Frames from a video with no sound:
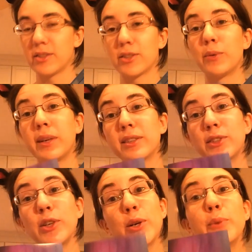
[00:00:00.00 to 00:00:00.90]
So we
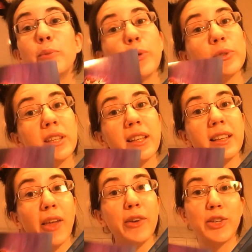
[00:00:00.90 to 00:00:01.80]
assume we'll see
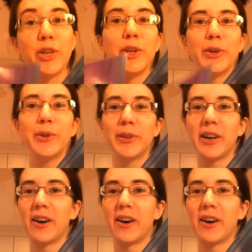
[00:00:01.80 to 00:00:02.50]
the other two